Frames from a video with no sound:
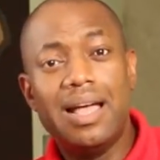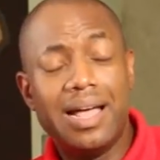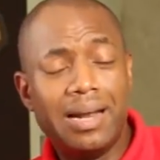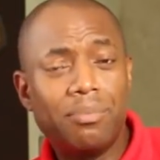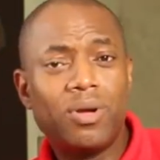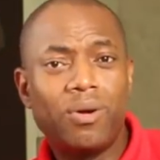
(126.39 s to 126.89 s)

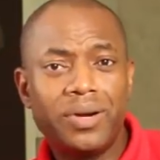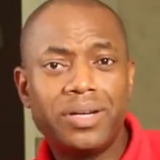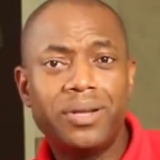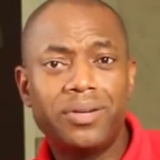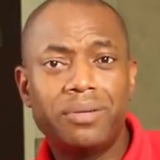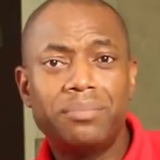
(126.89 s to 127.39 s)
And I'm
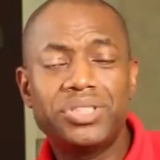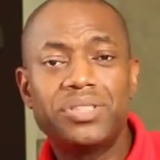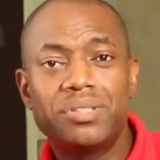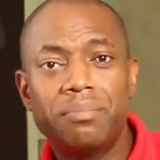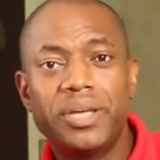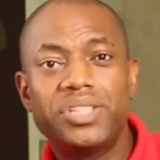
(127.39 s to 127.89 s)
currently on a
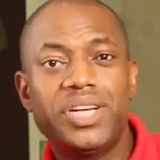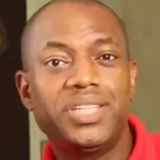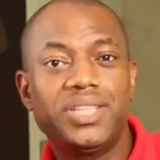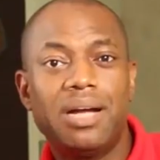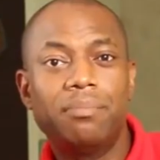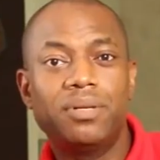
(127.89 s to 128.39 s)
mission to make
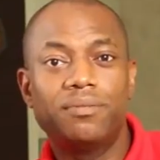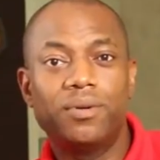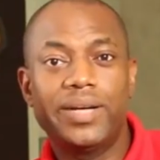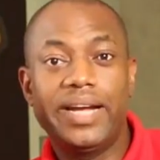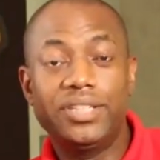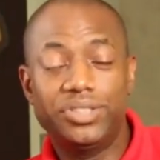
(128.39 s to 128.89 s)
change happen
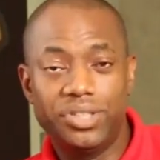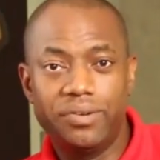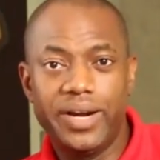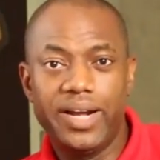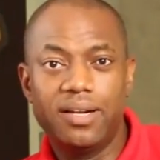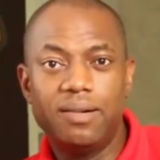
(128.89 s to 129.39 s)
for
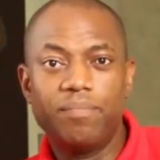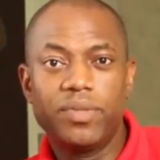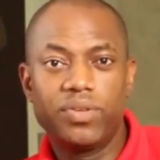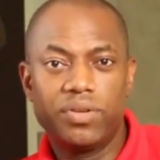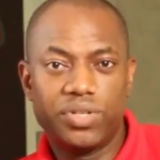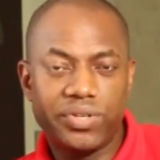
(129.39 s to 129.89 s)
Nigeria,
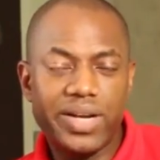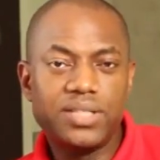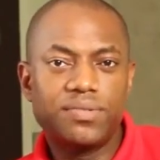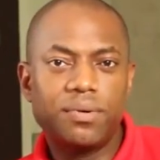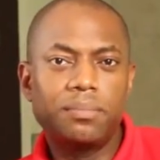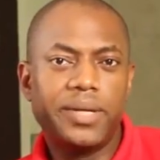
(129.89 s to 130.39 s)
to
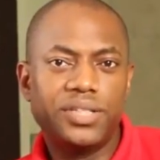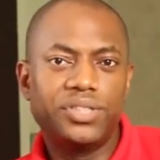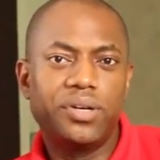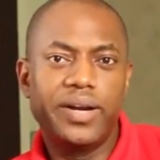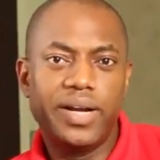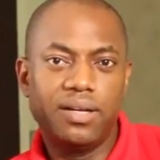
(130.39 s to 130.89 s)
transform
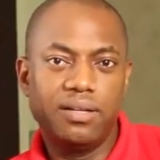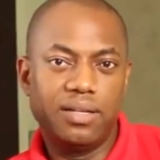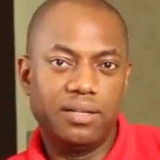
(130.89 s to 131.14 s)
Nigeria